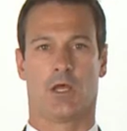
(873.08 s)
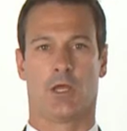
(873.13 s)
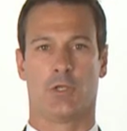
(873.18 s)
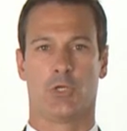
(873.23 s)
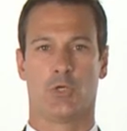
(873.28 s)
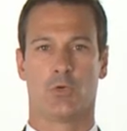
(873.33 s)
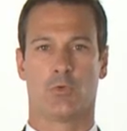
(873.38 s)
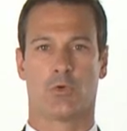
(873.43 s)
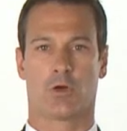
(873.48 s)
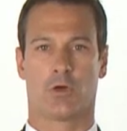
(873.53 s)
A
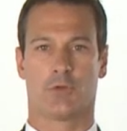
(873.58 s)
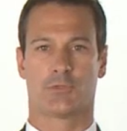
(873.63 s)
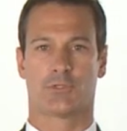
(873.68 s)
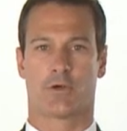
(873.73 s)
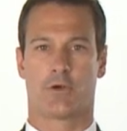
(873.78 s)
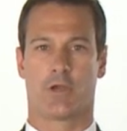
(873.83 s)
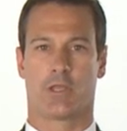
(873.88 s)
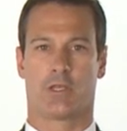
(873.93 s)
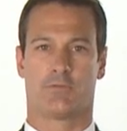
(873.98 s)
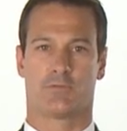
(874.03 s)
newer
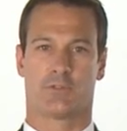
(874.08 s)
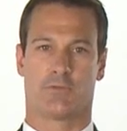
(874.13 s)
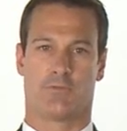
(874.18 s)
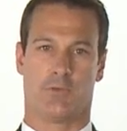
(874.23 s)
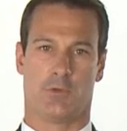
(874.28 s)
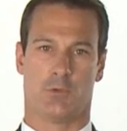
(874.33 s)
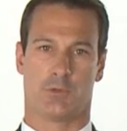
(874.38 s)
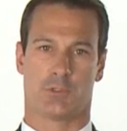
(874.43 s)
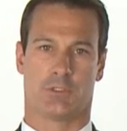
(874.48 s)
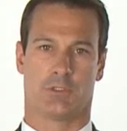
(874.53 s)
alternative to
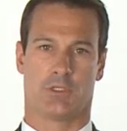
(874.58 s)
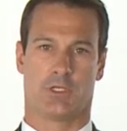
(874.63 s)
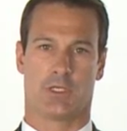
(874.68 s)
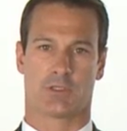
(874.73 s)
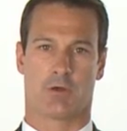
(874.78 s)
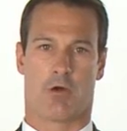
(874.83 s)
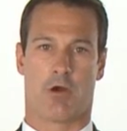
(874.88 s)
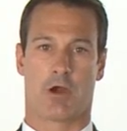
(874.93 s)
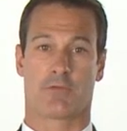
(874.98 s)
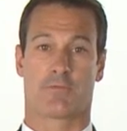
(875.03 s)
fusion
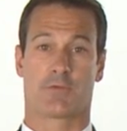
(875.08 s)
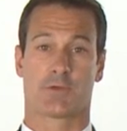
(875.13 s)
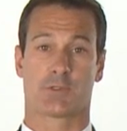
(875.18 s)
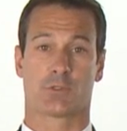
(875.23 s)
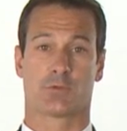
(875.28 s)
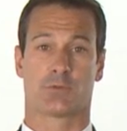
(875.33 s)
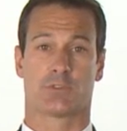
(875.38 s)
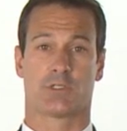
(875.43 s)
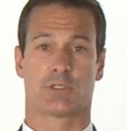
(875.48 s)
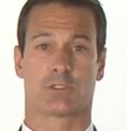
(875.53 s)
is
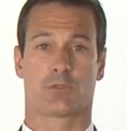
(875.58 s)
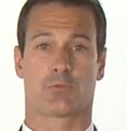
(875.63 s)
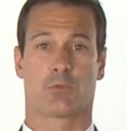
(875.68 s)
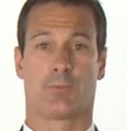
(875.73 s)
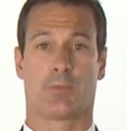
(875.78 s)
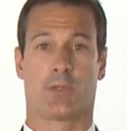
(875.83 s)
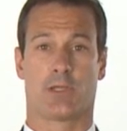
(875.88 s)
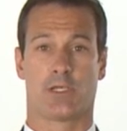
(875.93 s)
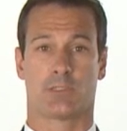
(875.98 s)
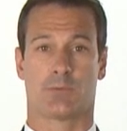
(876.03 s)
artificial disc
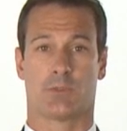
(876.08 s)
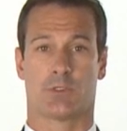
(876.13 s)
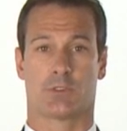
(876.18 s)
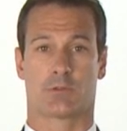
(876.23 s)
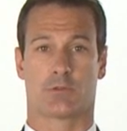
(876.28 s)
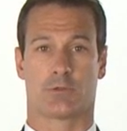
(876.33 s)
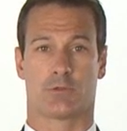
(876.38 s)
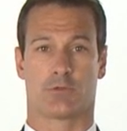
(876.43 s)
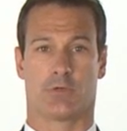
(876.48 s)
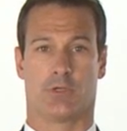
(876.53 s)
replacement
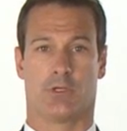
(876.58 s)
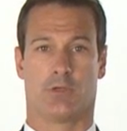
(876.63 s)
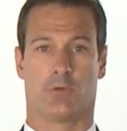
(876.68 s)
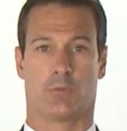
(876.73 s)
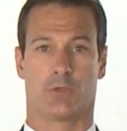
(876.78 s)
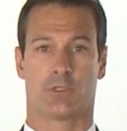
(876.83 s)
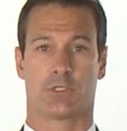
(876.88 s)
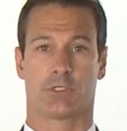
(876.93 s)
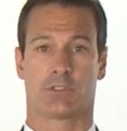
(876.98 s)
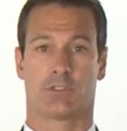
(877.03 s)
surgery,
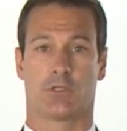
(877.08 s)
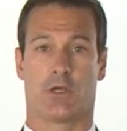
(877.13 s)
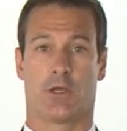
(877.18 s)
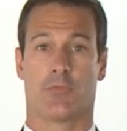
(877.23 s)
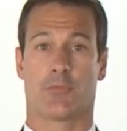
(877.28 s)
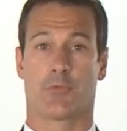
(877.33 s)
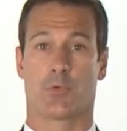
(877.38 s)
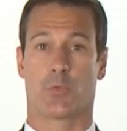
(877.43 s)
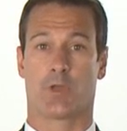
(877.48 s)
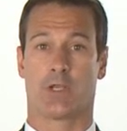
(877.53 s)
which is
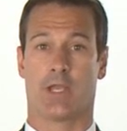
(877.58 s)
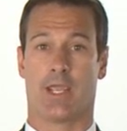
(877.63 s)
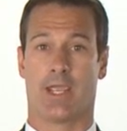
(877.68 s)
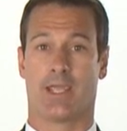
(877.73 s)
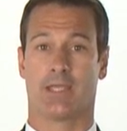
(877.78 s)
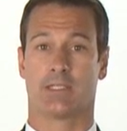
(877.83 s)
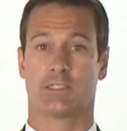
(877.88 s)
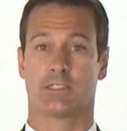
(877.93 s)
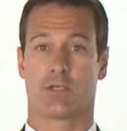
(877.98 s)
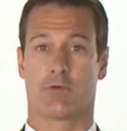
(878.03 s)
done through an
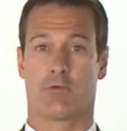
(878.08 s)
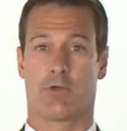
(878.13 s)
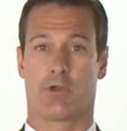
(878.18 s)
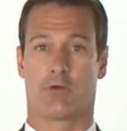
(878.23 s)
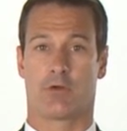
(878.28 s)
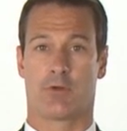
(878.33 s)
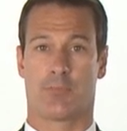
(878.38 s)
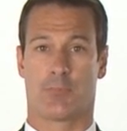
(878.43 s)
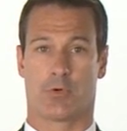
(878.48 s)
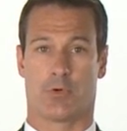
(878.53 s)

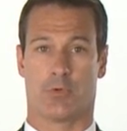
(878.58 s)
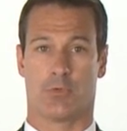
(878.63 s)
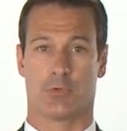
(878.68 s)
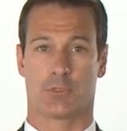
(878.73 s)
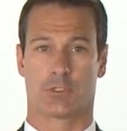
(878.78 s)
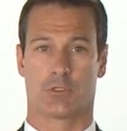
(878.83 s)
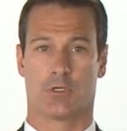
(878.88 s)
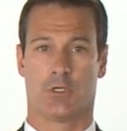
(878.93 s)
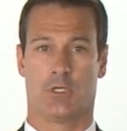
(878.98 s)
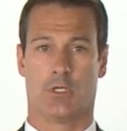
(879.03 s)
anterior
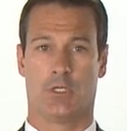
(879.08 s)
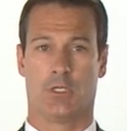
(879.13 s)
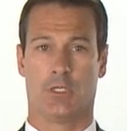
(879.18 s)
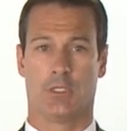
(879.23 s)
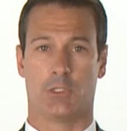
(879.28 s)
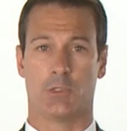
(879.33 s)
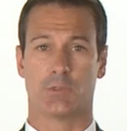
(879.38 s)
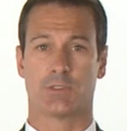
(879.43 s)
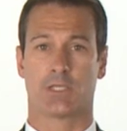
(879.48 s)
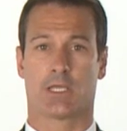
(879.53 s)
approach
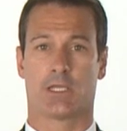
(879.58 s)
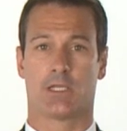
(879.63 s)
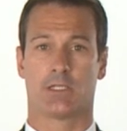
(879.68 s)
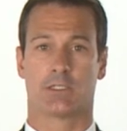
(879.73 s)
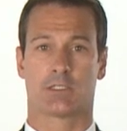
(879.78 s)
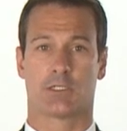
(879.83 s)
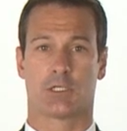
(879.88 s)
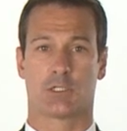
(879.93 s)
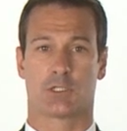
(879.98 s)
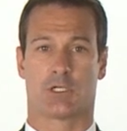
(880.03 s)
using an
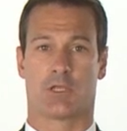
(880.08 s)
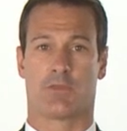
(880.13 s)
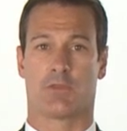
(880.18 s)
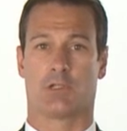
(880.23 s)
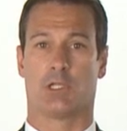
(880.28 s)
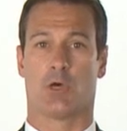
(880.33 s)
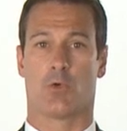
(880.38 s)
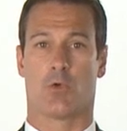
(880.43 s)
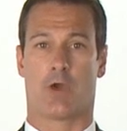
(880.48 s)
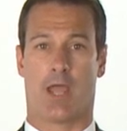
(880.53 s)
incision in
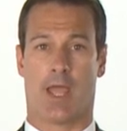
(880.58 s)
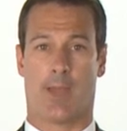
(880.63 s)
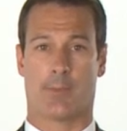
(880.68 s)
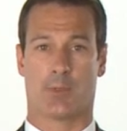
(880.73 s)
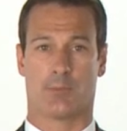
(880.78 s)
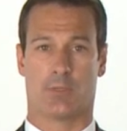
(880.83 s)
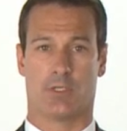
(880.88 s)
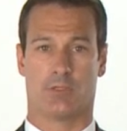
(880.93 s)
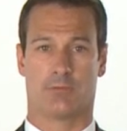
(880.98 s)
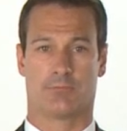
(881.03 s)
the lower
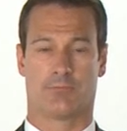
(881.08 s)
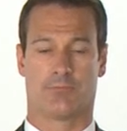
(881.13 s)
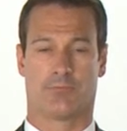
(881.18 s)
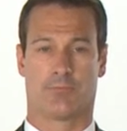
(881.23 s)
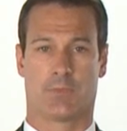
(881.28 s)
abdomen.